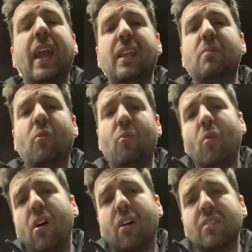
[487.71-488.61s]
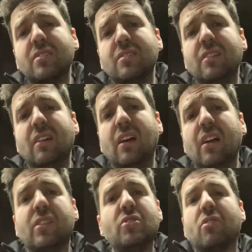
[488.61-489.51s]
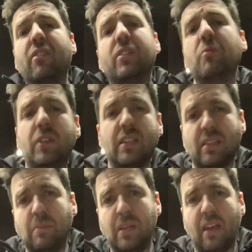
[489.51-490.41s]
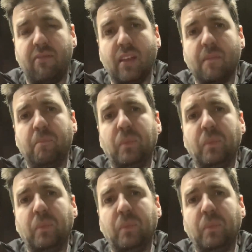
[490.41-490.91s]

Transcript: any more worse than driving it with the DPF in.